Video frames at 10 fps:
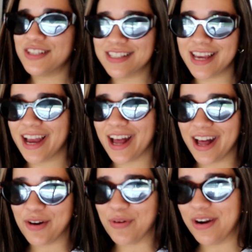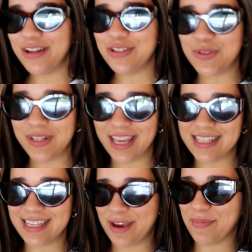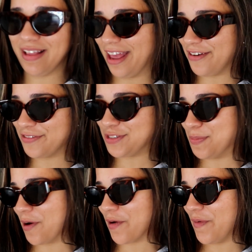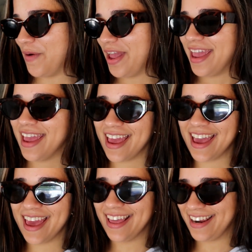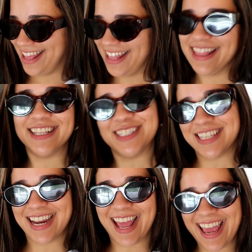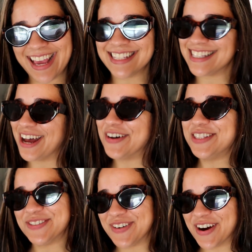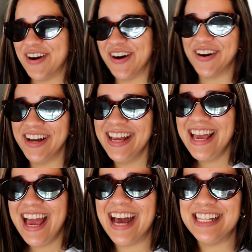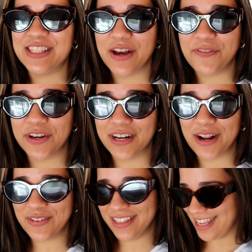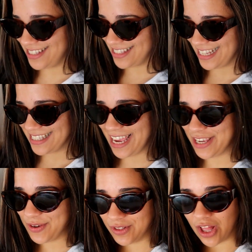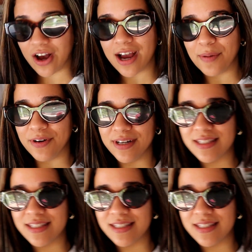I was like, why don't I just do like a day in my life tomorrow? And today is now tomorrow. And so I figured I would just like take you along. I'm going